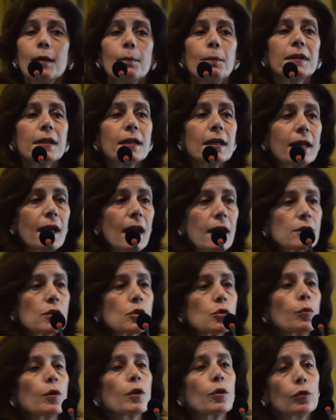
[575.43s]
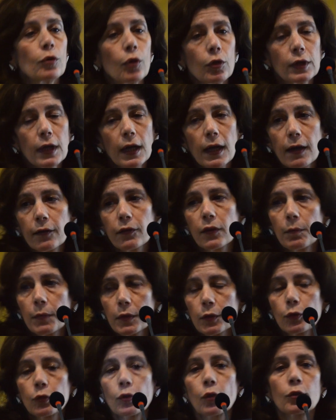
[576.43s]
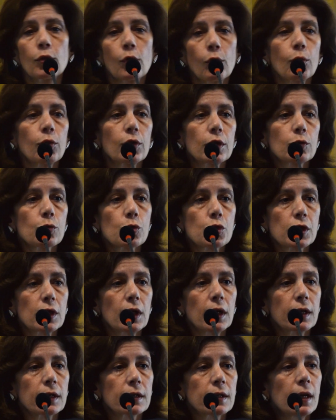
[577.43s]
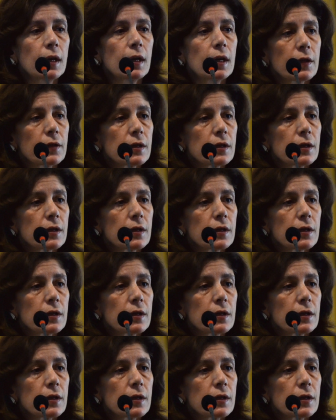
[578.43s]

but in cases where you don't have them and you don't know where to start,